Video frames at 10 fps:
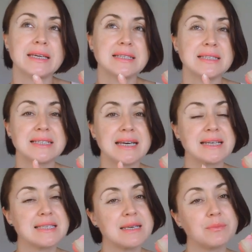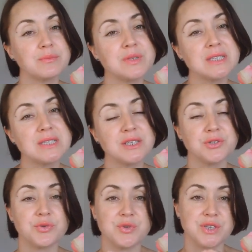detect some
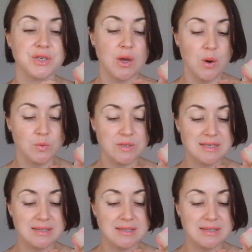citrus notes